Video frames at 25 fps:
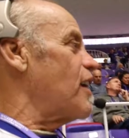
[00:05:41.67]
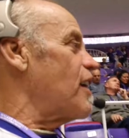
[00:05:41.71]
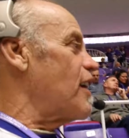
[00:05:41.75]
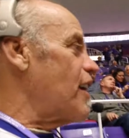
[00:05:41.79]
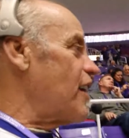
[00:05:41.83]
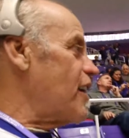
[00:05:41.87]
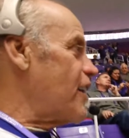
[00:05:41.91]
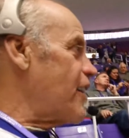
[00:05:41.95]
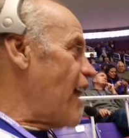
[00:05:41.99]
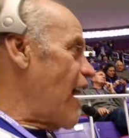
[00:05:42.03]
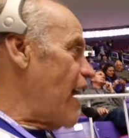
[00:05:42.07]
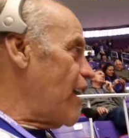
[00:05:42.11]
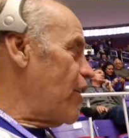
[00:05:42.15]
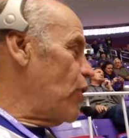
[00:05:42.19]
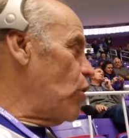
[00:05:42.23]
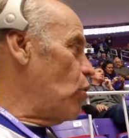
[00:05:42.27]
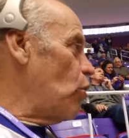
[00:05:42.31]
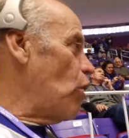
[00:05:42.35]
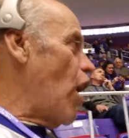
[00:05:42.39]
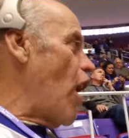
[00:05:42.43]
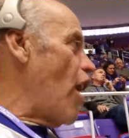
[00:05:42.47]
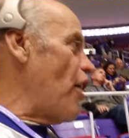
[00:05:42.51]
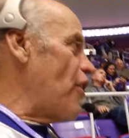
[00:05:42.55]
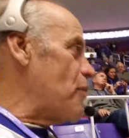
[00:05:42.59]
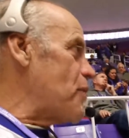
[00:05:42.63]
that
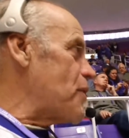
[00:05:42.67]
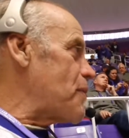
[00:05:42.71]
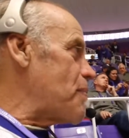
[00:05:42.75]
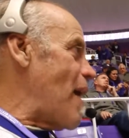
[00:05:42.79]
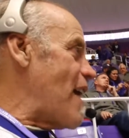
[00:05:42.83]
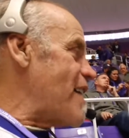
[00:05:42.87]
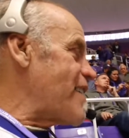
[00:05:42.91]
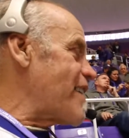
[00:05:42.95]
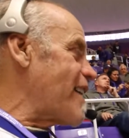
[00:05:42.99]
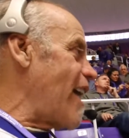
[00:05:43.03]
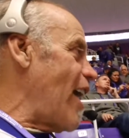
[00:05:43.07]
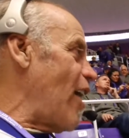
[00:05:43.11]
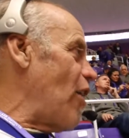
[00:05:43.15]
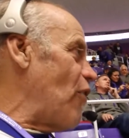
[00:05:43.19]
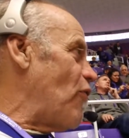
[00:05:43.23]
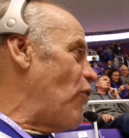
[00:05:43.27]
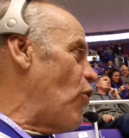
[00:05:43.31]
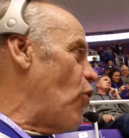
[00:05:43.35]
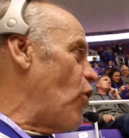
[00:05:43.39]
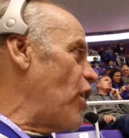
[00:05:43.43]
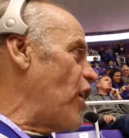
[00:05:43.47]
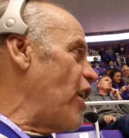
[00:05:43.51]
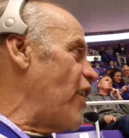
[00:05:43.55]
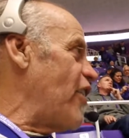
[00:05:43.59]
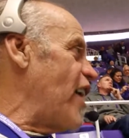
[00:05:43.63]
new law that was passed in
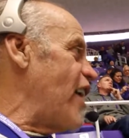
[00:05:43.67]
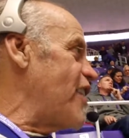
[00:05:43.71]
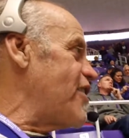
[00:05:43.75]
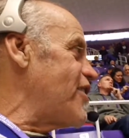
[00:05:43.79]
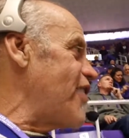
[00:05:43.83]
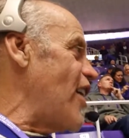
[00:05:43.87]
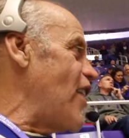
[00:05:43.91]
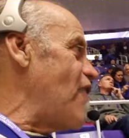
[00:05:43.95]
California and the